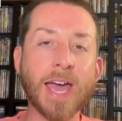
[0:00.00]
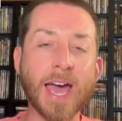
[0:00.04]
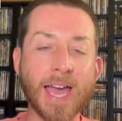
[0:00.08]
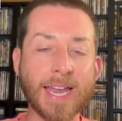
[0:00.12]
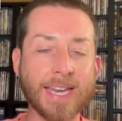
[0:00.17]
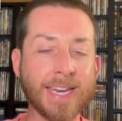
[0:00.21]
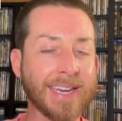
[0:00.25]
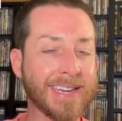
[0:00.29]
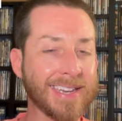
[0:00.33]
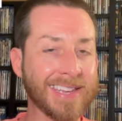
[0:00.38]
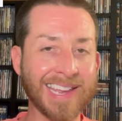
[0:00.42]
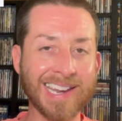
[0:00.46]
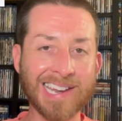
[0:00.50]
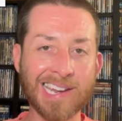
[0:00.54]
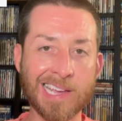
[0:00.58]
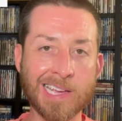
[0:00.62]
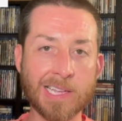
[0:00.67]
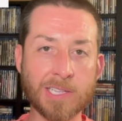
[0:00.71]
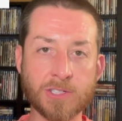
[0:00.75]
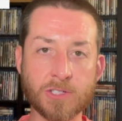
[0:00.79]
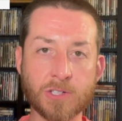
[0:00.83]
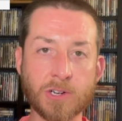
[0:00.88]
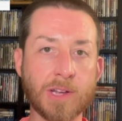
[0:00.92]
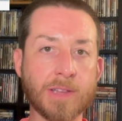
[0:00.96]
I didn't get an
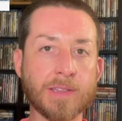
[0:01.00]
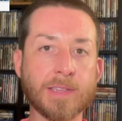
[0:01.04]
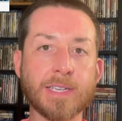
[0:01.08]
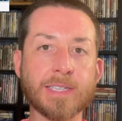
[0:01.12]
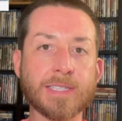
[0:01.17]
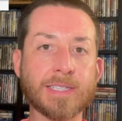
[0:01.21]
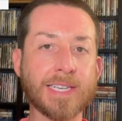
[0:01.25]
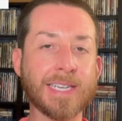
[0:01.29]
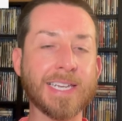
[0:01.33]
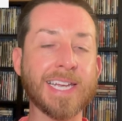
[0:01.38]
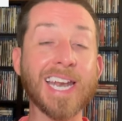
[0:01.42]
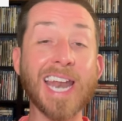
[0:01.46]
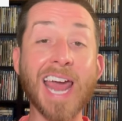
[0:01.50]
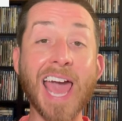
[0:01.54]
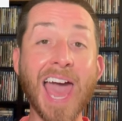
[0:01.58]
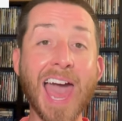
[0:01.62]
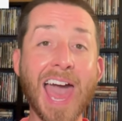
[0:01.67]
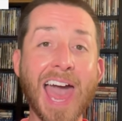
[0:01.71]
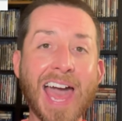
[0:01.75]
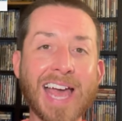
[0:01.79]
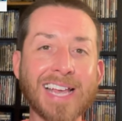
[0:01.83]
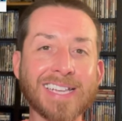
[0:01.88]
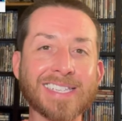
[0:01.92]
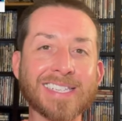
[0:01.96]
answer on this. I did
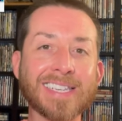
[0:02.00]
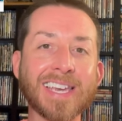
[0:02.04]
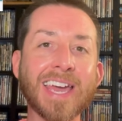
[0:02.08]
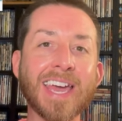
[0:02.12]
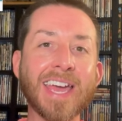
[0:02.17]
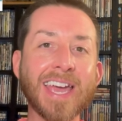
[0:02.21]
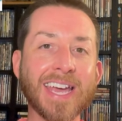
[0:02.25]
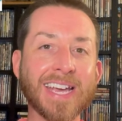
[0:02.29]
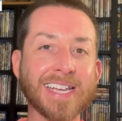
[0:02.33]
ask.